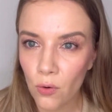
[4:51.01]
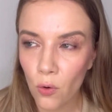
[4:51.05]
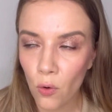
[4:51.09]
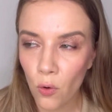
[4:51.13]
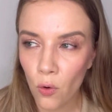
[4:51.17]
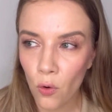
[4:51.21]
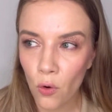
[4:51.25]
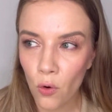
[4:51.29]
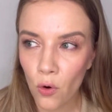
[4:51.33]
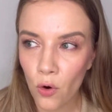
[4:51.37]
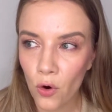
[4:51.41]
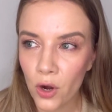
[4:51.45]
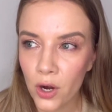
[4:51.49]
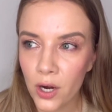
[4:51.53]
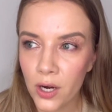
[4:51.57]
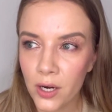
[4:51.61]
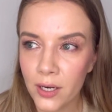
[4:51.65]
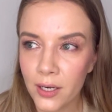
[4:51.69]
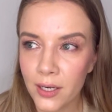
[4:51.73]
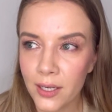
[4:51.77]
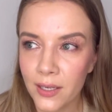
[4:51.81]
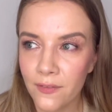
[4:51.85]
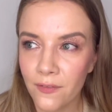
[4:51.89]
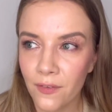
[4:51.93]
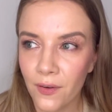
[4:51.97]

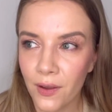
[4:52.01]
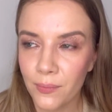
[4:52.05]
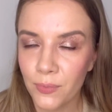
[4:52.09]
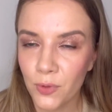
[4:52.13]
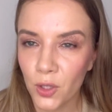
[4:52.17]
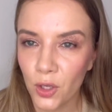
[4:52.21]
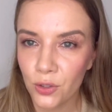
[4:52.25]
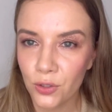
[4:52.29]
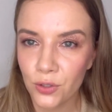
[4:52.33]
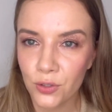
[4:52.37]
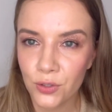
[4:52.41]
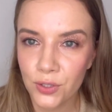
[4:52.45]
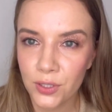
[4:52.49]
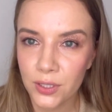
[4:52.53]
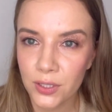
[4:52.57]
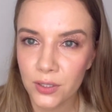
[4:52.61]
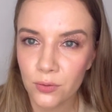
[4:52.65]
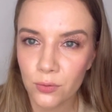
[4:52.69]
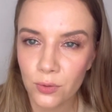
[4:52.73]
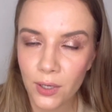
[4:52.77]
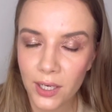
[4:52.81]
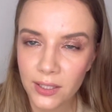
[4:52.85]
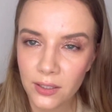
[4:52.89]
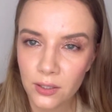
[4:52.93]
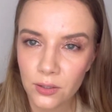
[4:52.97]
or if I'm not using a
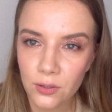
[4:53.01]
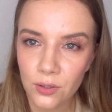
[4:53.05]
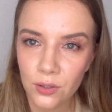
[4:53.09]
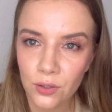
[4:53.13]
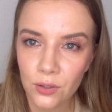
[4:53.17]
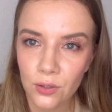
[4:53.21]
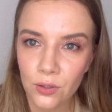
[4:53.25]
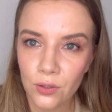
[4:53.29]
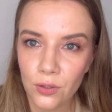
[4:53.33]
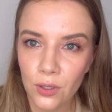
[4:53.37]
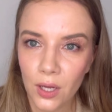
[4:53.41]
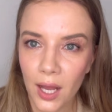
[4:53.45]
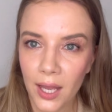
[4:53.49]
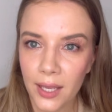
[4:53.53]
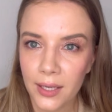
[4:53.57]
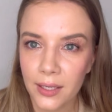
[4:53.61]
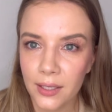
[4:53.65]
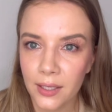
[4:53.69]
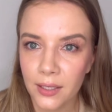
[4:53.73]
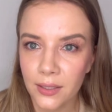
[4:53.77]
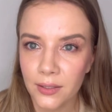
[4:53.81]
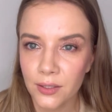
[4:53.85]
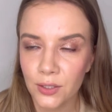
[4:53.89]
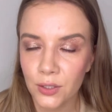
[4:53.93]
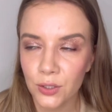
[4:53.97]
retinol, I
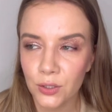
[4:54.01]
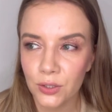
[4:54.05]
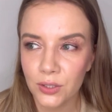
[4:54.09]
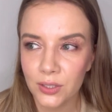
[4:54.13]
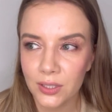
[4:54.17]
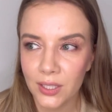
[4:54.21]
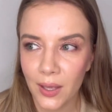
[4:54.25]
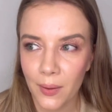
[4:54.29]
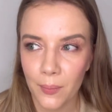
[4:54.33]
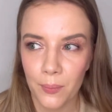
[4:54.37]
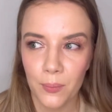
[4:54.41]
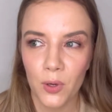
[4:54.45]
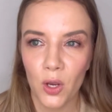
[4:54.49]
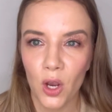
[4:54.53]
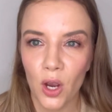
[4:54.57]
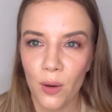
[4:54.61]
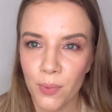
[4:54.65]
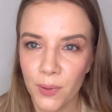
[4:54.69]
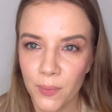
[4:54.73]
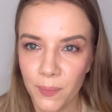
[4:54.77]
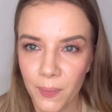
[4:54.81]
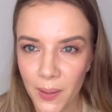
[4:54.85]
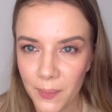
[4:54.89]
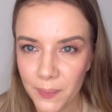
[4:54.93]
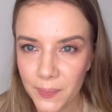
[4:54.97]
can use some
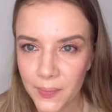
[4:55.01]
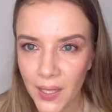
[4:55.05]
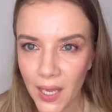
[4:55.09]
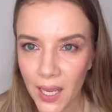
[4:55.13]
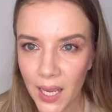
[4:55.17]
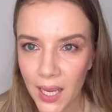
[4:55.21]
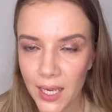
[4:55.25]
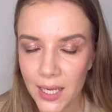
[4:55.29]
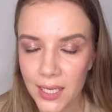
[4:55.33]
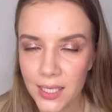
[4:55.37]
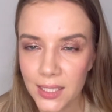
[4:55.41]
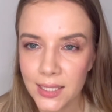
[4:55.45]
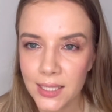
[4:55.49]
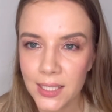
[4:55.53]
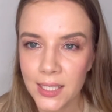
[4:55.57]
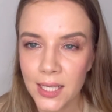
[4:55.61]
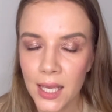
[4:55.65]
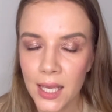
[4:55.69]
copper peptides,